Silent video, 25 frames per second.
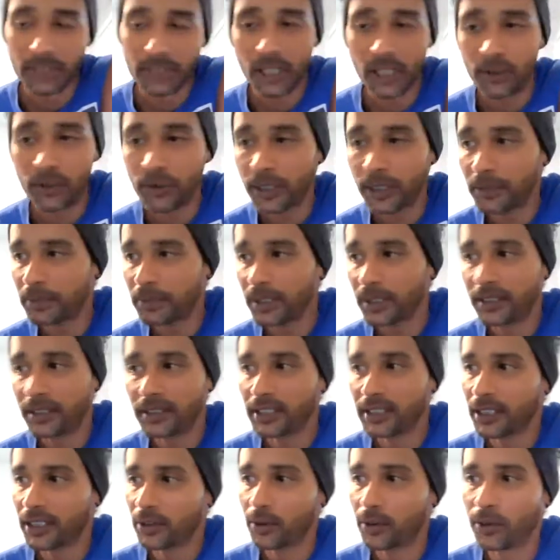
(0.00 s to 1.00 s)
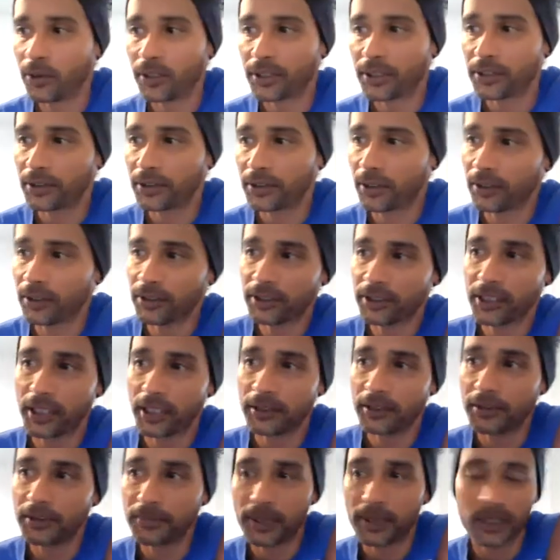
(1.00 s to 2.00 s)
I don't want to beat a dead horse on the
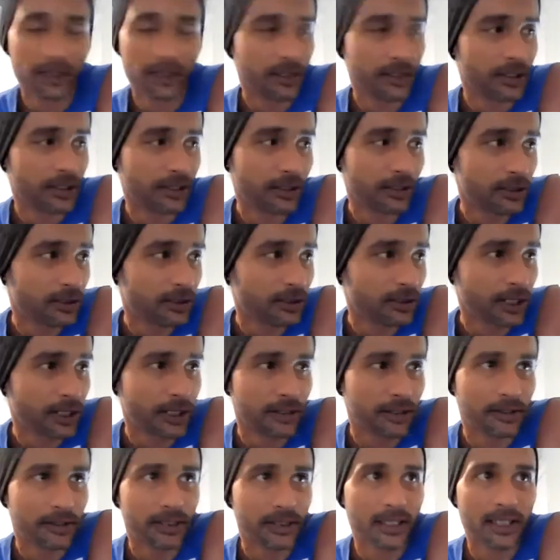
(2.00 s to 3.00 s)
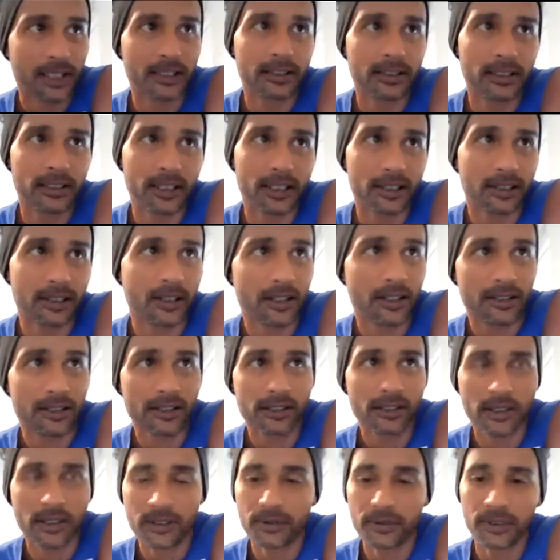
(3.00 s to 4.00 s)
subject, but it's true. Like you said, it's like it
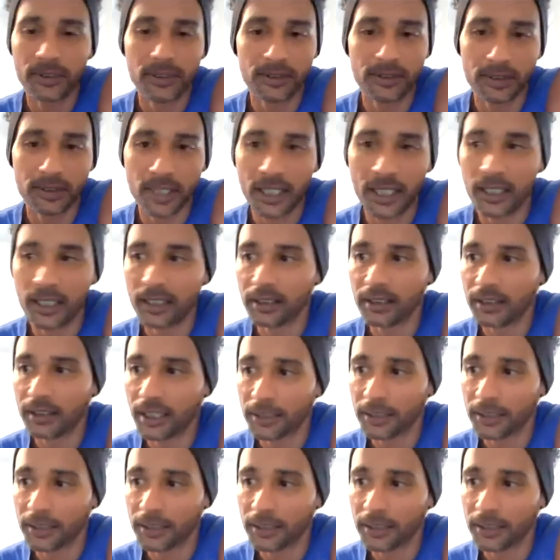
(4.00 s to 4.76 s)
all starts with your diet.